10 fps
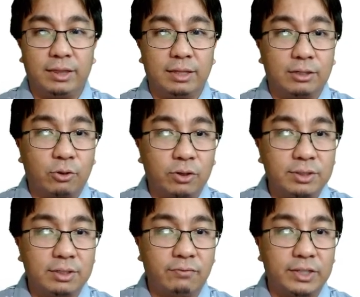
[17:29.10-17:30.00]
the
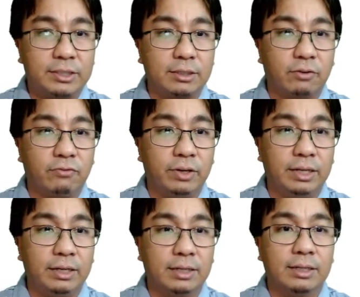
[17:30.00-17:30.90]
conservation of
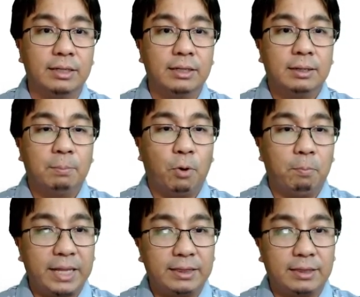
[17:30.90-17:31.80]
linear
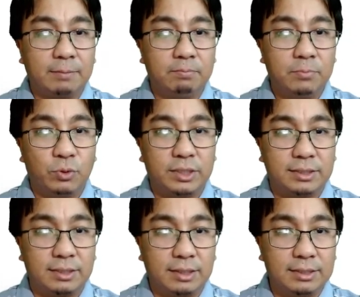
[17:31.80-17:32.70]
momentum, which
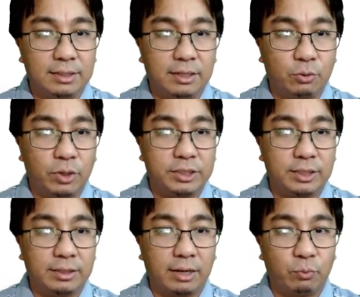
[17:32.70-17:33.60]
is this
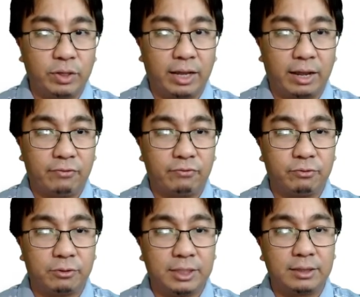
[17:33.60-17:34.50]
equation that we have
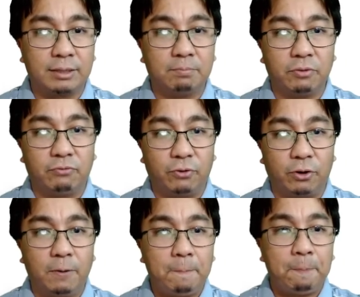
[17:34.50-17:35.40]
written
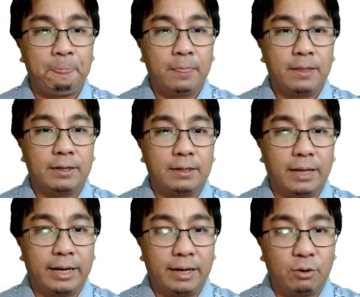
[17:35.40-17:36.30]
before,
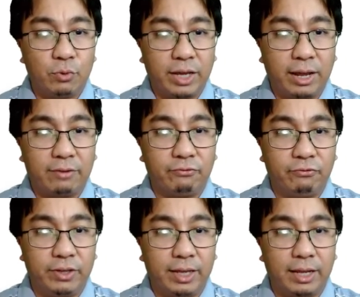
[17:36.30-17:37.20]
and now we have
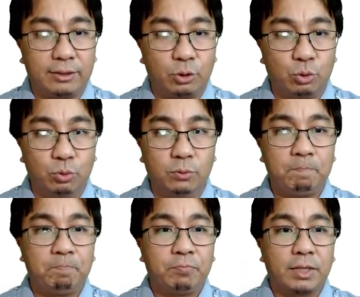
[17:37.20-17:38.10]
VA2
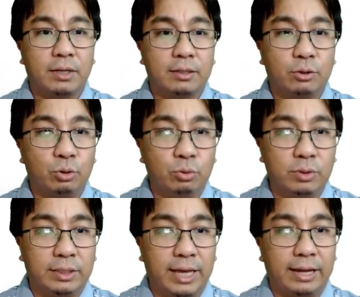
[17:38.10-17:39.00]

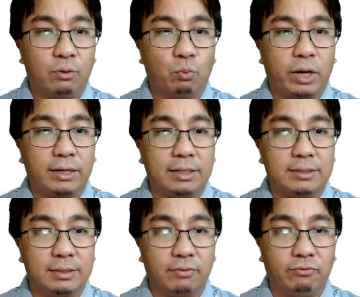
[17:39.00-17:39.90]
to get what
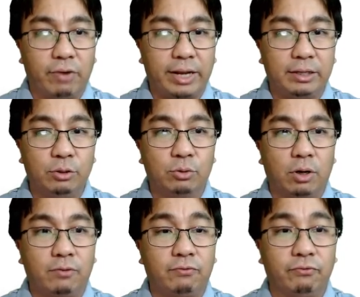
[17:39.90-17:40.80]
is the value
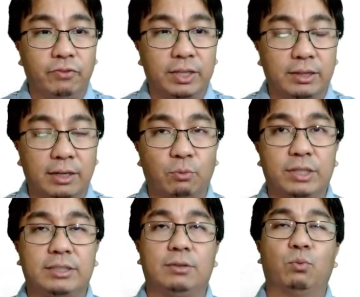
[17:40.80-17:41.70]
of V3,
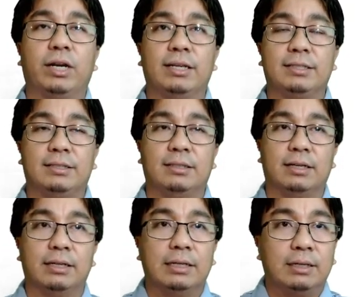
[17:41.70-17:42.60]
what is
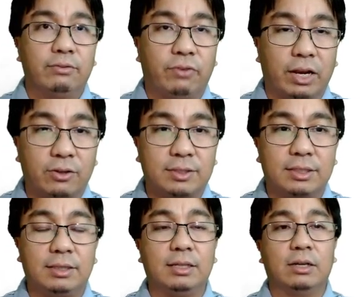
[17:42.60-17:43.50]
the
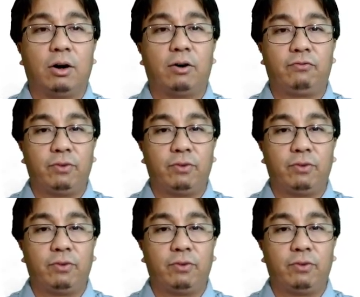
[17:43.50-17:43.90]
velocity of